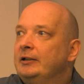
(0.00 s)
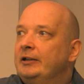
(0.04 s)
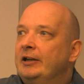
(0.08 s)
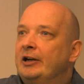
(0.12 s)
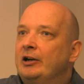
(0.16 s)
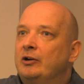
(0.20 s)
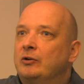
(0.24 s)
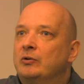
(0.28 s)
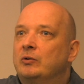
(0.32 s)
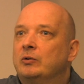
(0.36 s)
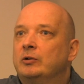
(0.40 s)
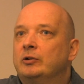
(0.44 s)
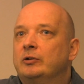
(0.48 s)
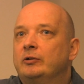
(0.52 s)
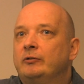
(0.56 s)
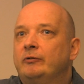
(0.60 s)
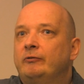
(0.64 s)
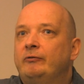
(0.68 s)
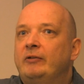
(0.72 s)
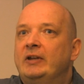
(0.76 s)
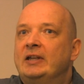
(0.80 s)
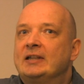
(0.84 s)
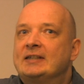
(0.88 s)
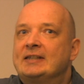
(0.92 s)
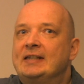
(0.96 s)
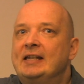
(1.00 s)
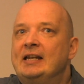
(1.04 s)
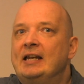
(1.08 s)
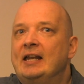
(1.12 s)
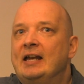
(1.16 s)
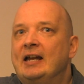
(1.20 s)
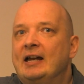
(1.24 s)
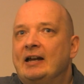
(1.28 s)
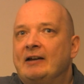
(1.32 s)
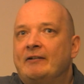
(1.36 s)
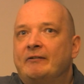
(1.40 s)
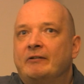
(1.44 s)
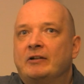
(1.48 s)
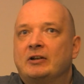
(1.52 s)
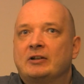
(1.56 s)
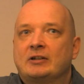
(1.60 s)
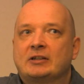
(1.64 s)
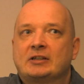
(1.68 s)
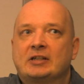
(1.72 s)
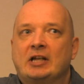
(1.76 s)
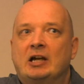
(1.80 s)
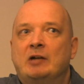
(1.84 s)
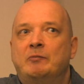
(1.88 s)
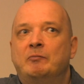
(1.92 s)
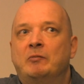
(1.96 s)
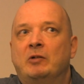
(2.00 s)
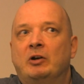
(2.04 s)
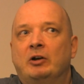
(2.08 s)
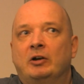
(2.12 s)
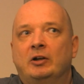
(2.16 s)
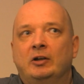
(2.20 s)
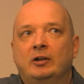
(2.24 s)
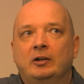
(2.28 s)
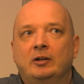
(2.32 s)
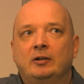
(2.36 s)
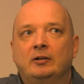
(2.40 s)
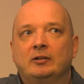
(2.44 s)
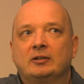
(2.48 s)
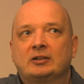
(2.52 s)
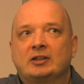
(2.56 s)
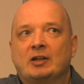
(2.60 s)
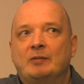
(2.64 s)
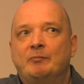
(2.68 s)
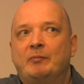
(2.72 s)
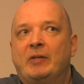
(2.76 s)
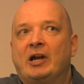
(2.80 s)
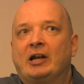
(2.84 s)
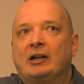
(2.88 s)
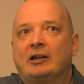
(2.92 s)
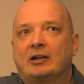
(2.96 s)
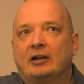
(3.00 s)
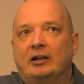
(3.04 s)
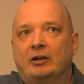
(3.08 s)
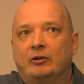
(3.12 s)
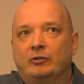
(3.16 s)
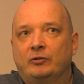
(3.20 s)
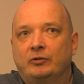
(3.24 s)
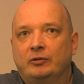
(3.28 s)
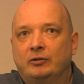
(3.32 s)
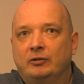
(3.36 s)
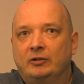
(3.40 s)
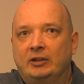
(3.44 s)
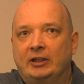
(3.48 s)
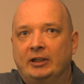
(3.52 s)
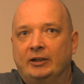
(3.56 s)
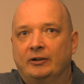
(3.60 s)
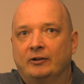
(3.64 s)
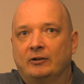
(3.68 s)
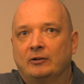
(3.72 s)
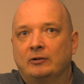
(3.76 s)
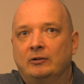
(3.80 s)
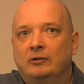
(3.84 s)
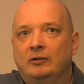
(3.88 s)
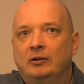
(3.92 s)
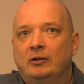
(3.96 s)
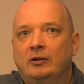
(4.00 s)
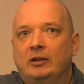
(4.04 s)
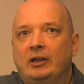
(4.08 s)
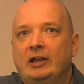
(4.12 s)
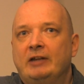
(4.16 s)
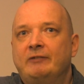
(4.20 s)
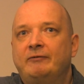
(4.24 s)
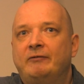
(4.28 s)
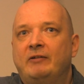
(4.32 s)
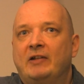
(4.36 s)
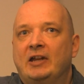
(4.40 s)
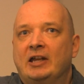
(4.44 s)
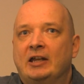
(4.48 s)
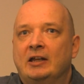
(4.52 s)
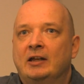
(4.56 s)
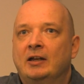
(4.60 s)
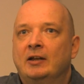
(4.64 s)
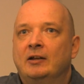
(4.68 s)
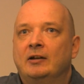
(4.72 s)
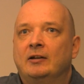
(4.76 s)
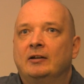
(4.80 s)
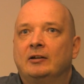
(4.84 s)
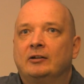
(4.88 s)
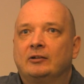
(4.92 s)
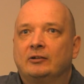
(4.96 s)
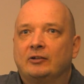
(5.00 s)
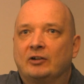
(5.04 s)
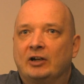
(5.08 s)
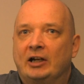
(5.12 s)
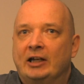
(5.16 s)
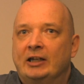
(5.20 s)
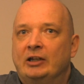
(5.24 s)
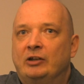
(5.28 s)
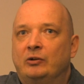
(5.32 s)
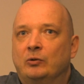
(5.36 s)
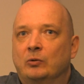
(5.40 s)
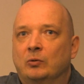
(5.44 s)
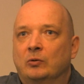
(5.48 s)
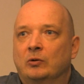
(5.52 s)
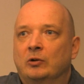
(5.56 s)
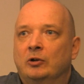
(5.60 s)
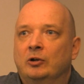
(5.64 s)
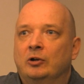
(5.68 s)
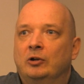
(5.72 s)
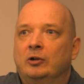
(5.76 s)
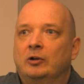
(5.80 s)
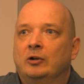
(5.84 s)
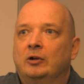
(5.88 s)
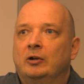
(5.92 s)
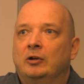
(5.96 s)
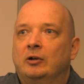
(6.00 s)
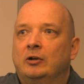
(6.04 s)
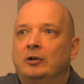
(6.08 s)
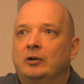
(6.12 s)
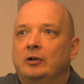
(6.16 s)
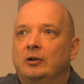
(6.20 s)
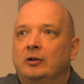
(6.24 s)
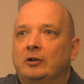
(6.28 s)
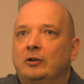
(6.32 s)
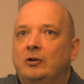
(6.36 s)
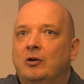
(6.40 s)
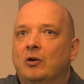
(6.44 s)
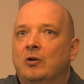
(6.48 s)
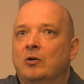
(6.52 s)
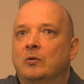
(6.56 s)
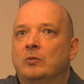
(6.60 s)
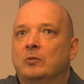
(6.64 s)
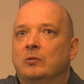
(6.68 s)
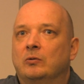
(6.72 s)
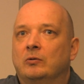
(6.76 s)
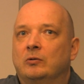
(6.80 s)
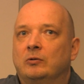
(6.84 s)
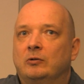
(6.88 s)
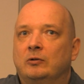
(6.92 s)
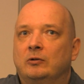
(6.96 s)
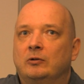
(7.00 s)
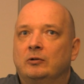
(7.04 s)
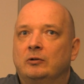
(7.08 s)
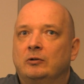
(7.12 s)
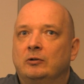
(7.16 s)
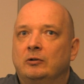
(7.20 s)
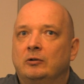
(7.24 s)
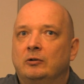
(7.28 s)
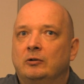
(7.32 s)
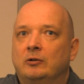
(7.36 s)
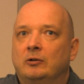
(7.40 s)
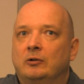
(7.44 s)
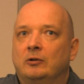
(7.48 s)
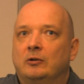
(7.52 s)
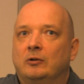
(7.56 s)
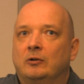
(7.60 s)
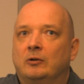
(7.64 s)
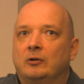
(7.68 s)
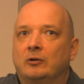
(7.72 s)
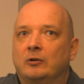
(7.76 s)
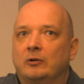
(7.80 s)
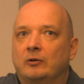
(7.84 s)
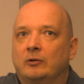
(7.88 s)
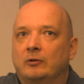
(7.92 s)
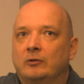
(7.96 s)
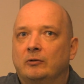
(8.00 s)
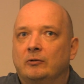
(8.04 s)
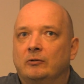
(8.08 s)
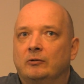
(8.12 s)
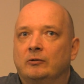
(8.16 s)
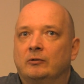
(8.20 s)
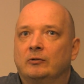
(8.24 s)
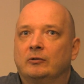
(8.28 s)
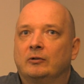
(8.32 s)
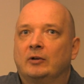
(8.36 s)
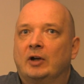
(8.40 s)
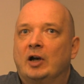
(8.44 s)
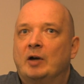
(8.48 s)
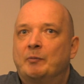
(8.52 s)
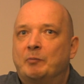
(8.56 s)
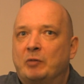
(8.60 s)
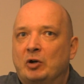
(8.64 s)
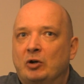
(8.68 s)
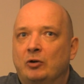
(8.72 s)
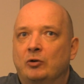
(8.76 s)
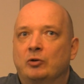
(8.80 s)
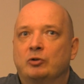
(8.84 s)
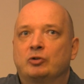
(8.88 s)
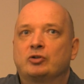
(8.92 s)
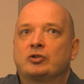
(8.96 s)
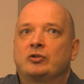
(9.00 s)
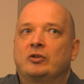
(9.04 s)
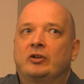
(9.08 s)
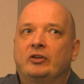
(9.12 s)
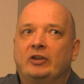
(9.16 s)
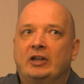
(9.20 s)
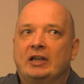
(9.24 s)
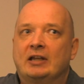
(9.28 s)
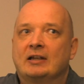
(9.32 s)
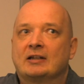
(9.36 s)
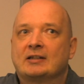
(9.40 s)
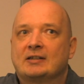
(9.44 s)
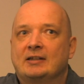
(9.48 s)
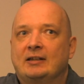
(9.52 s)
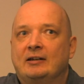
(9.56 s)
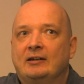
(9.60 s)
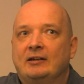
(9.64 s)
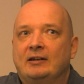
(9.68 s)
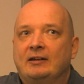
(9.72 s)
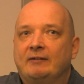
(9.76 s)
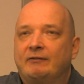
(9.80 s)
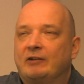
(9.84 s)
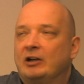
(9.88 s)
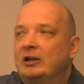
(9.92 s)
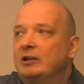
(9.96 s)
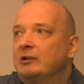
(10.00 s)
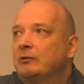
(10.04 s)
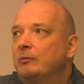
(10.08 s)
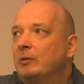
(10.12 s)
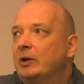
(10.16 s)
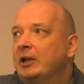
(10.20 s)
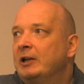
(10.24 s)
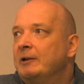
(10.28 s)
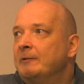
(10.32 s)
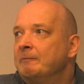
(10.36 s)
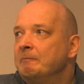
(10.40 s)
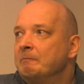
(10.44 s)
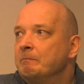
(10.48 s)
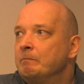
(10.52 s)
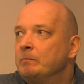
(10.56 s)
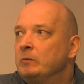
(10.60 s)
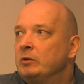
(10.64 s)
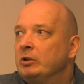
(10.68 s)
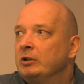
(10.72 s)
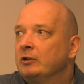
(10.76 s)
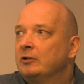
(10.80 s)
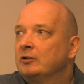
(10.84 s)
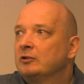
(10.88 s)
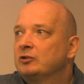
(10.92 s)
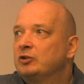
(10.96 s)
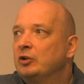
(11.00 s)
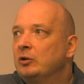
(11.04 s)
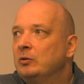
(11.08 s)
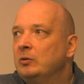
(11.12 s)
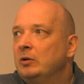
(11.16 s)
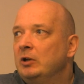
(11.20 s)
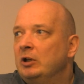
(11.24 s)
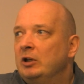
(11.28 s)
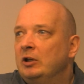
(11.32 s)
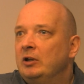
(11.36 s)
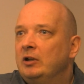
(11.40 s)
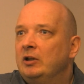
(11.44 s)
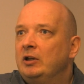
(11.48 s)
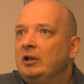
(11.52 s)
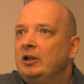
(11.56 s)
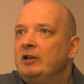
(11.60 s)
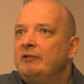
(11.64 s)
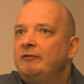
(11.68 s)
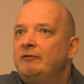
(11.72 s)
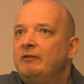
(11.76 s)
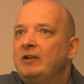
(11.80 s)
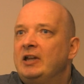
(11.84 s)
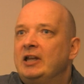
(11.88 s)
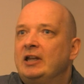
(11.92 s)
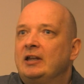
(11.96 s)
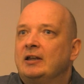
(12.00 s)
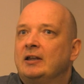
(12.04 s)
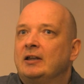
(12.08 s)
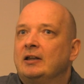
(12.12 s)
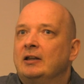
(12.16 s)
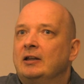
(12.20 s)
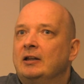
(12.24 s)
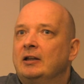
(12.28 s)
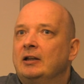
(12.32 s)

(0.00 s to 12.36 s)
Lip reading: Now, we still have some background here if we try to go or approach things in different way. So if we